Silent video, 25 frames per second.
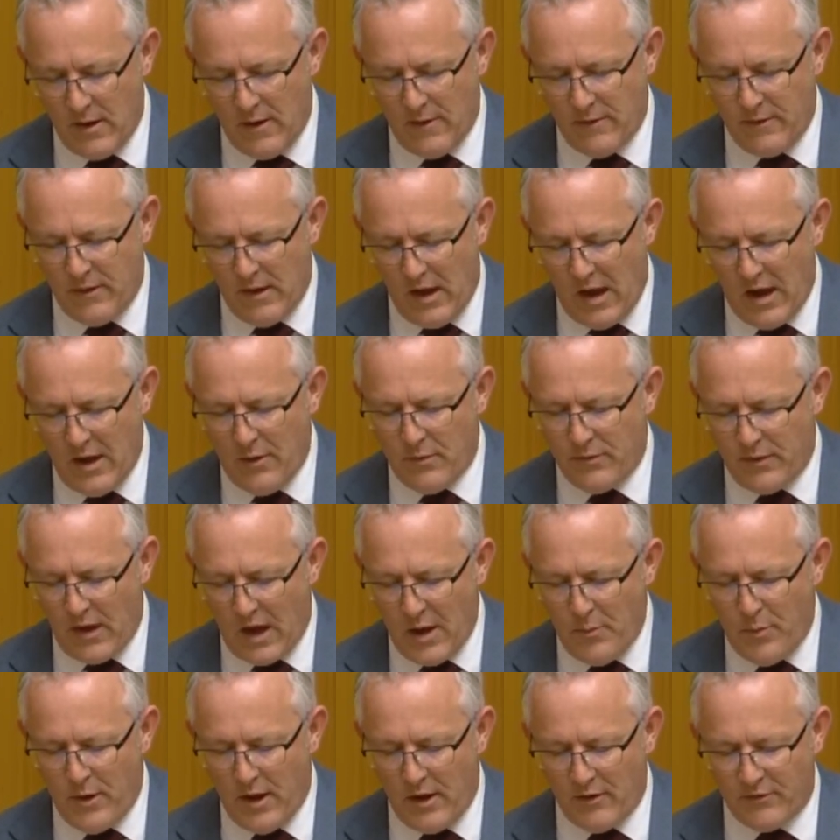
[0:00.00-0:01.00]
The
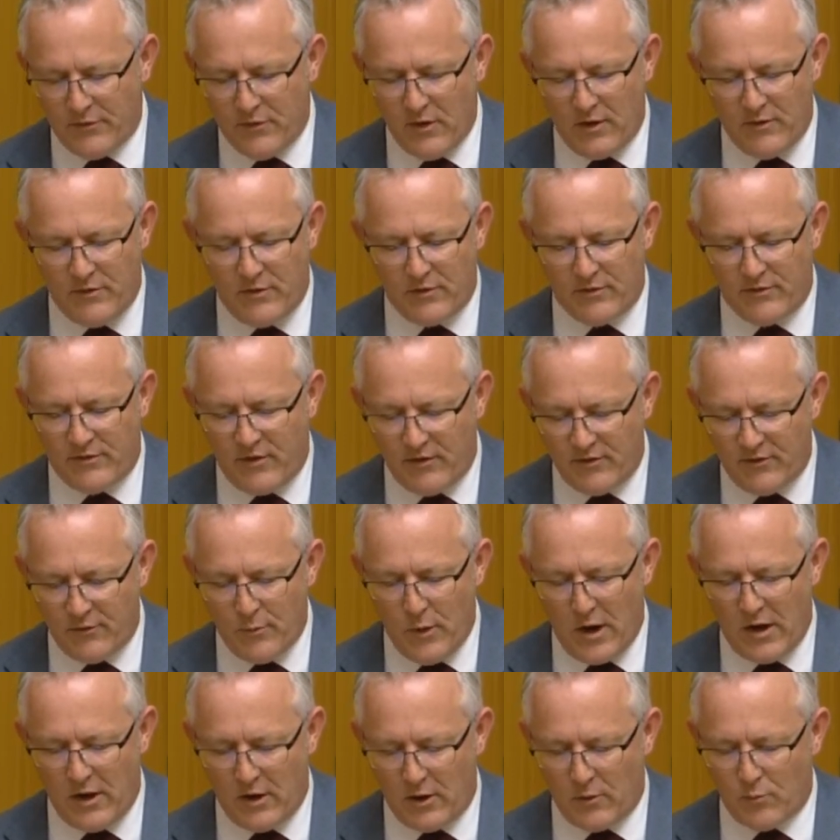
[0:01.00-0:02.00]
APS needs a
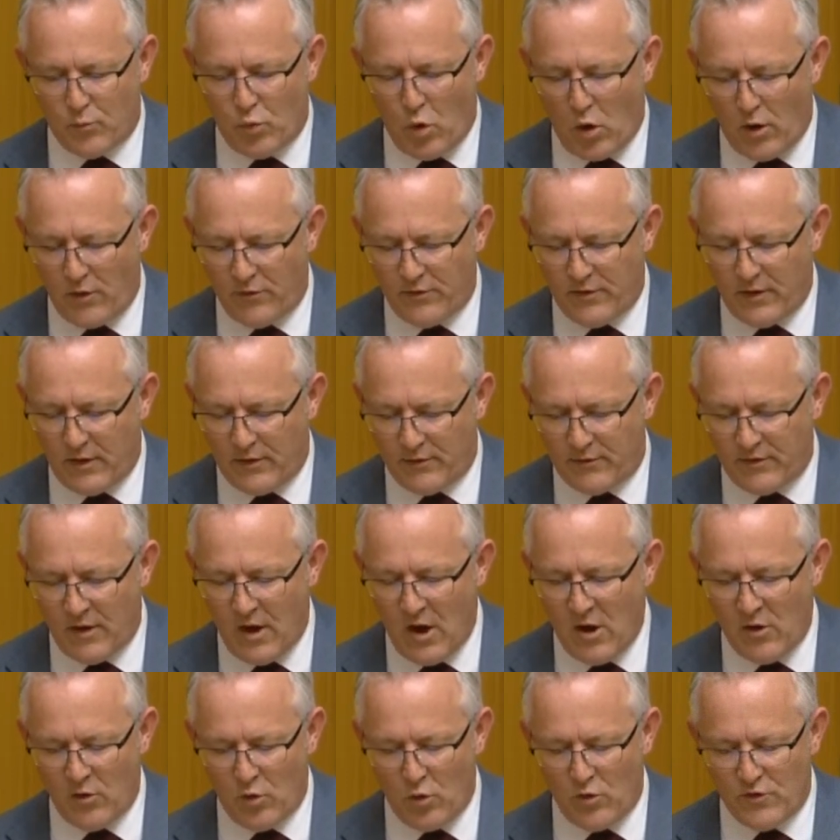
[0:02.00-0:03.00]
systematic process
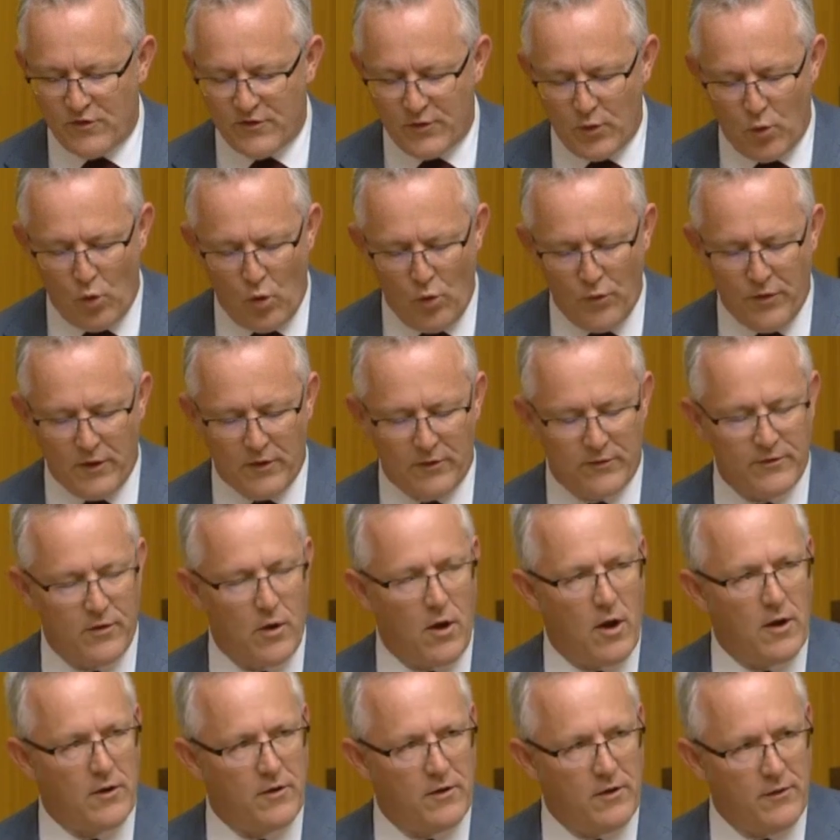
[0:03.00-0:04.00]
to ensure that
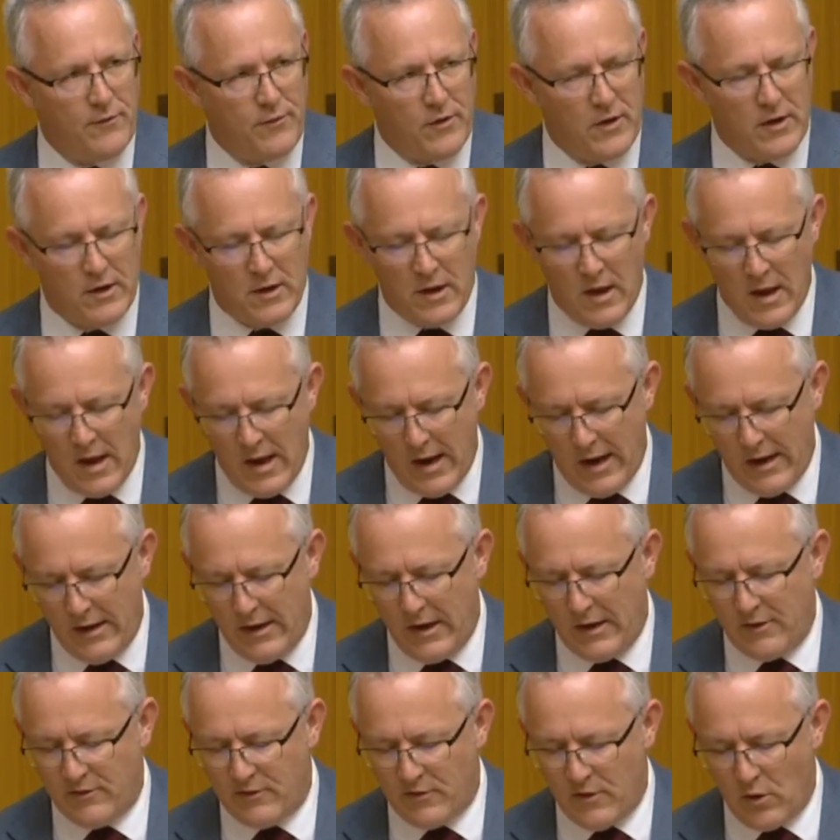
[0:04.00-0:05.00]
scientific and
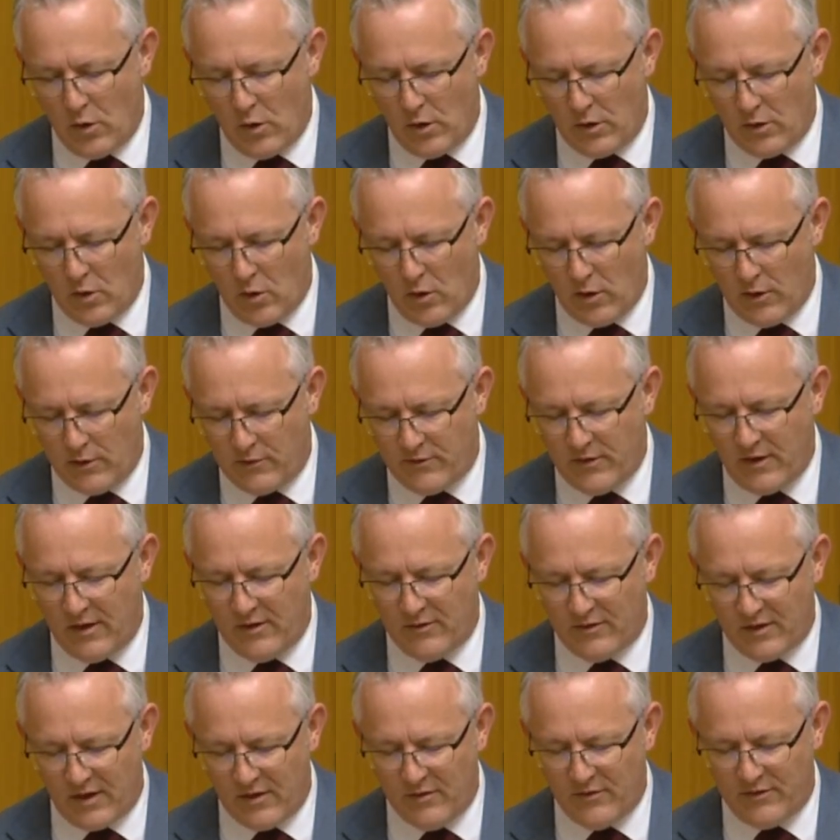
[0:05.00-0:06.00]
engineering knowledge is
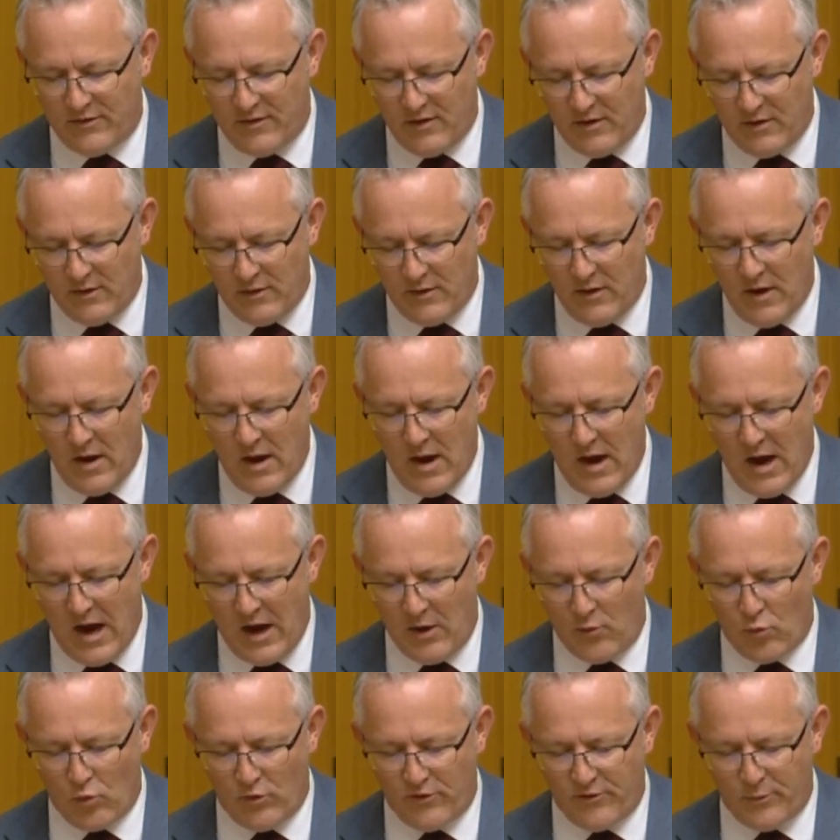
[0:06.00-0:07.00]
considered and
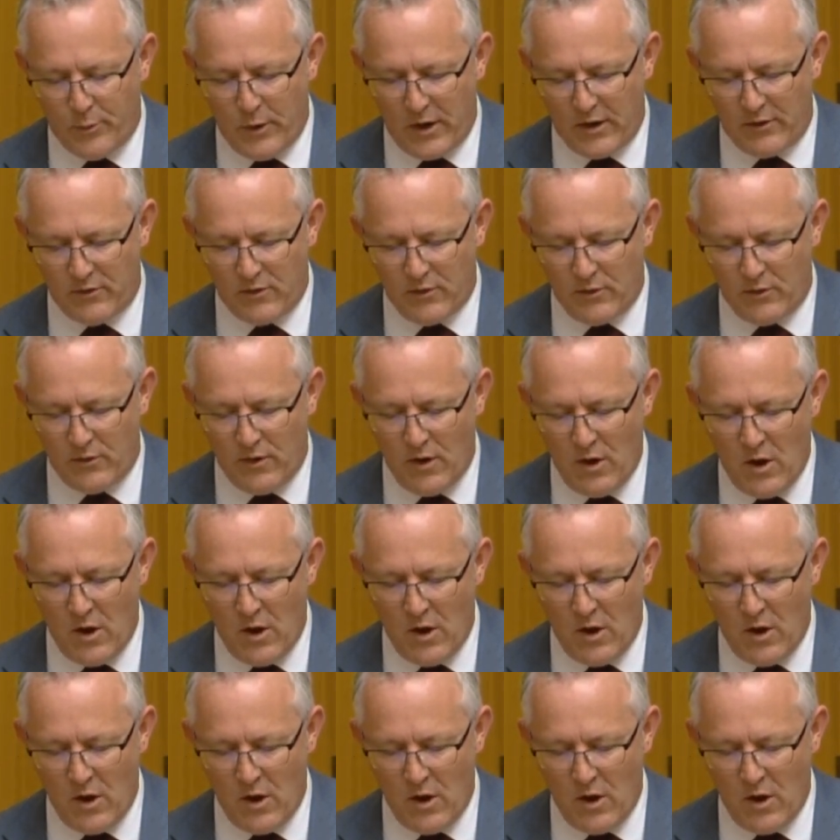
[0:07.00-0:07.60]
respected